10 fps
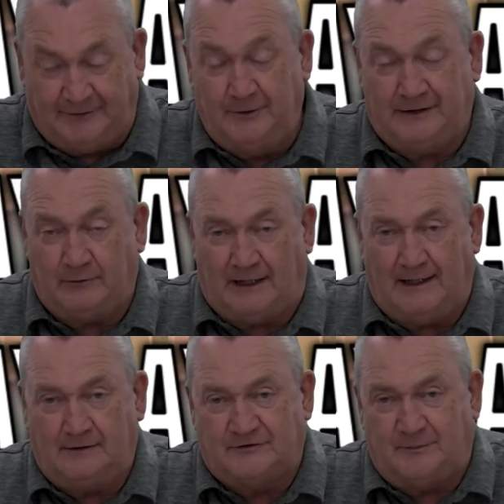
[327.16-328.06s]
I knew there were
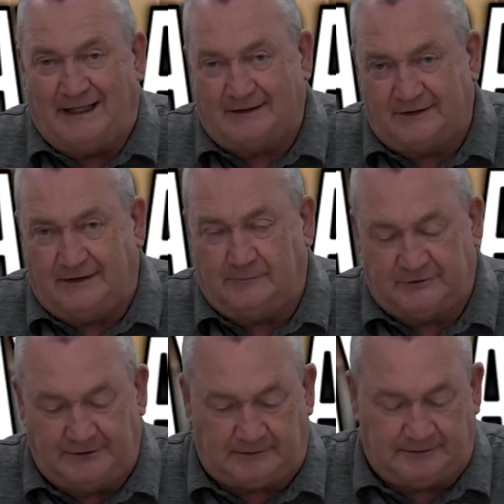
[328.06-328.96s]
islands back there,
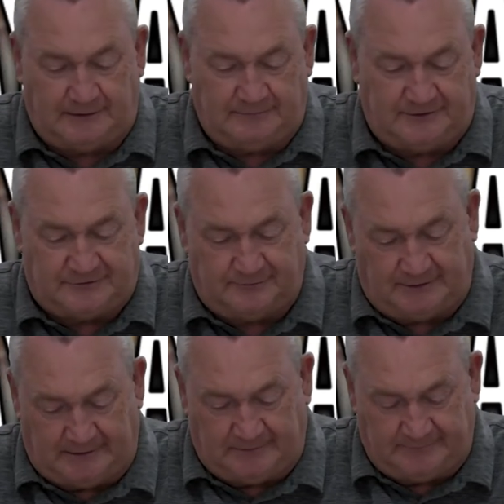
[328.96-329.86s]
particularly this
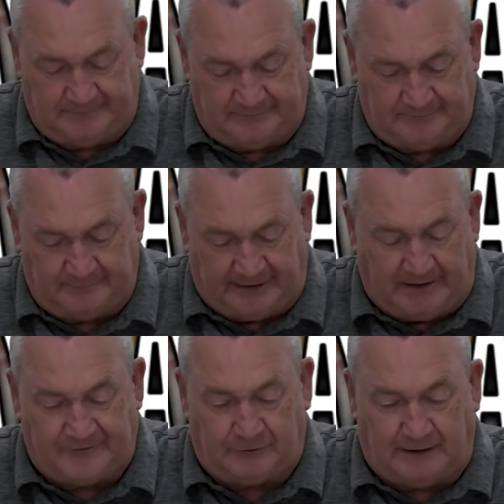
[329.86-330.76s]
uh,
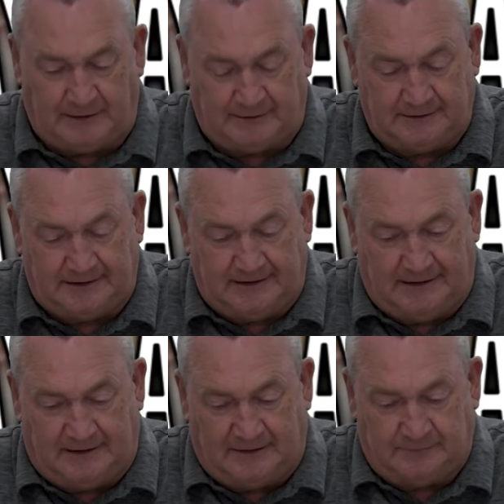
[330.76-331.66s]
Panther Island,
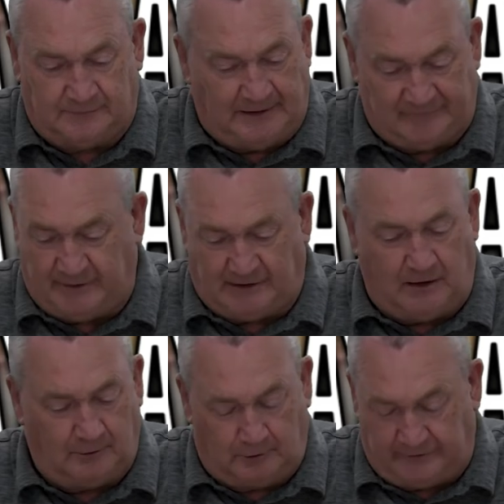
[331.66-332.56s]
uh, been
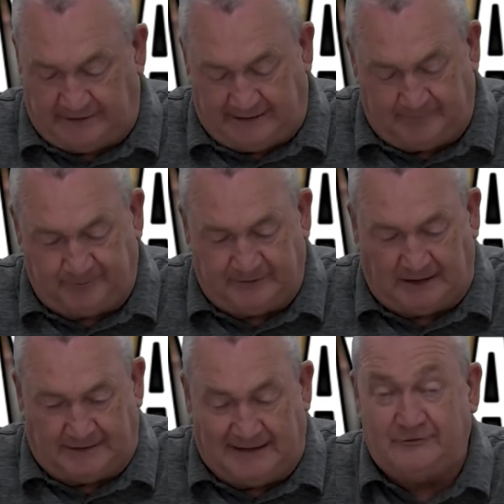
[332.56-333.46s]
all over that.
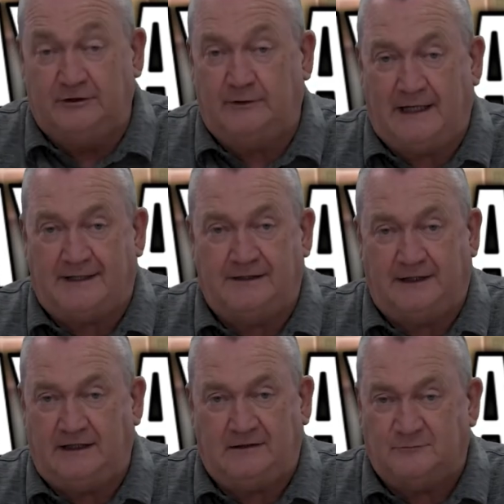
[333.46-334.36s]
I never knew it had a
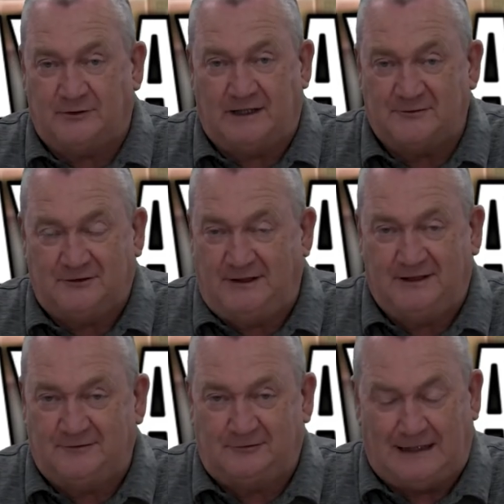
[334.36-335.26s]
name when I was a
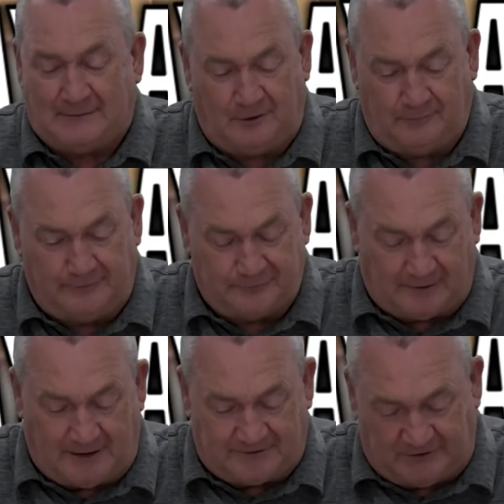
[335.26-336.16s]
kid, climbing all those
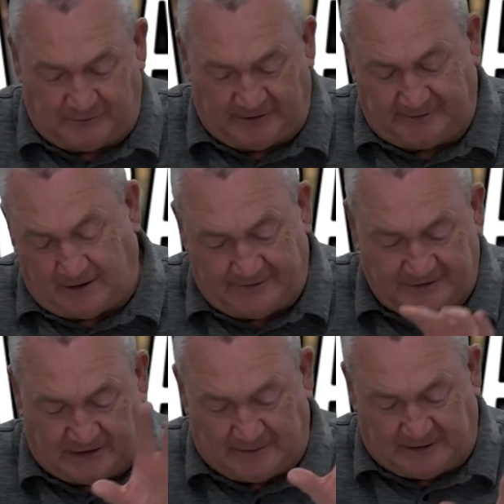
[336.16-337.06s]
rocks and spending all
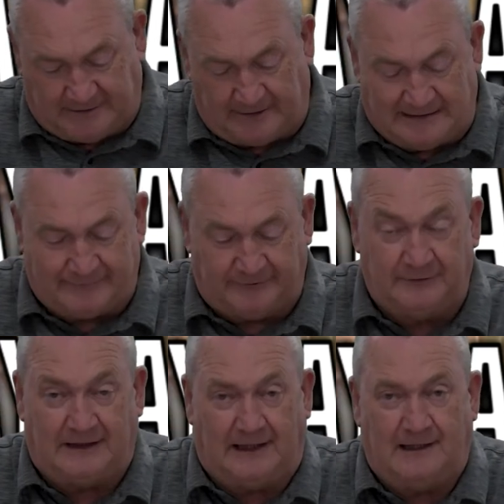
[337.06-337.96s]
that time down there. I never
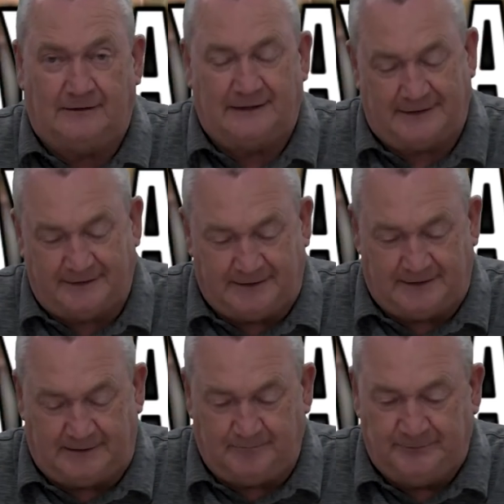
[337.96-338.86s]
knew that island had a
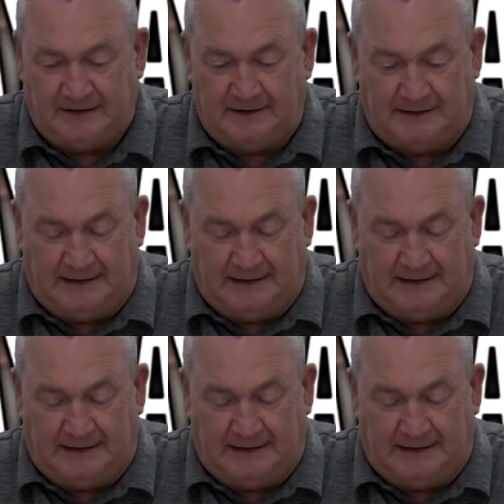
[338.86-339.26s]
name.